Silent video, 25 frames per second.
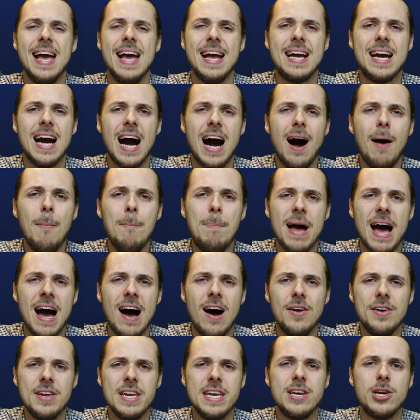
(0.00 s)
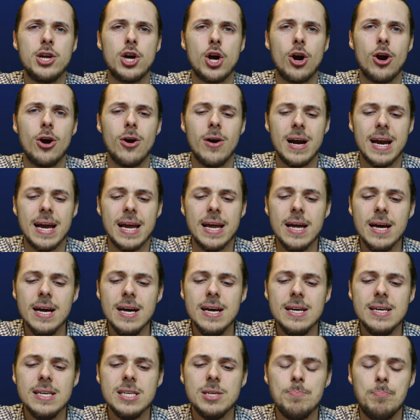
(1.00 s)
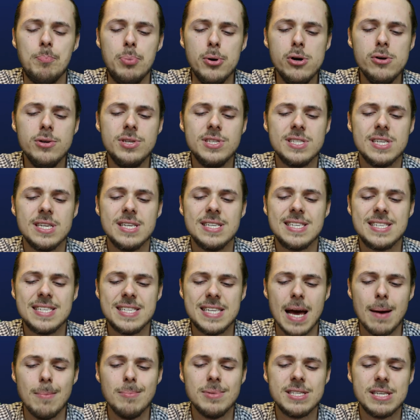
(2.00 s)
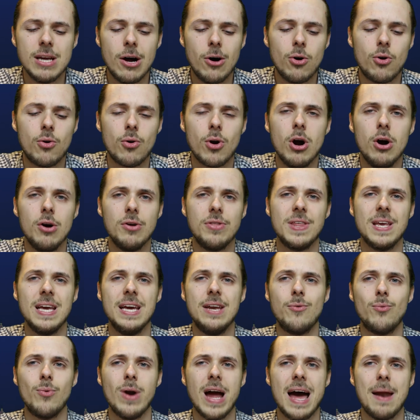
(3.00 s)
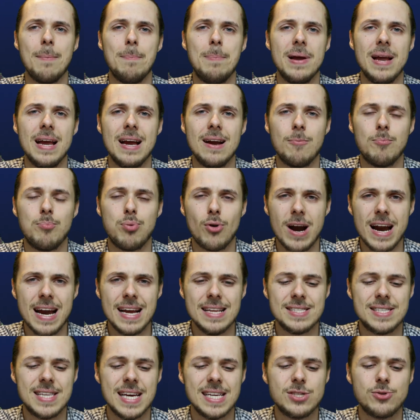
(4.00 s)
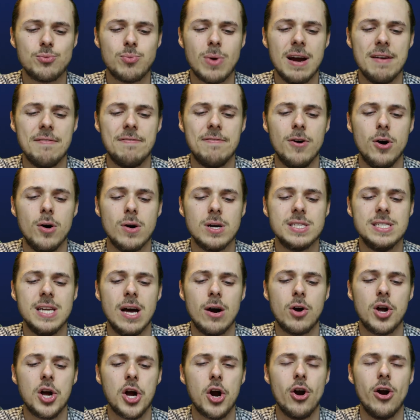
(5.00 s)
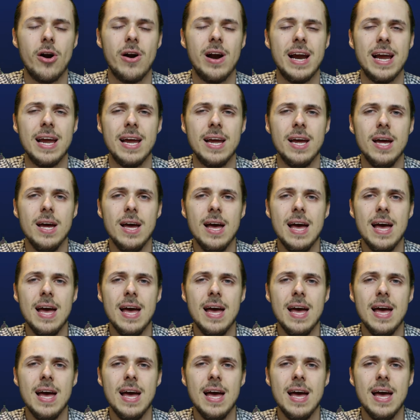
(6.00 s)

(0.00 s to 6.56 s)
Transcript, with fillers: A compound in curry boosts stem cell growth in rat brains. That's right, folks. Now, curry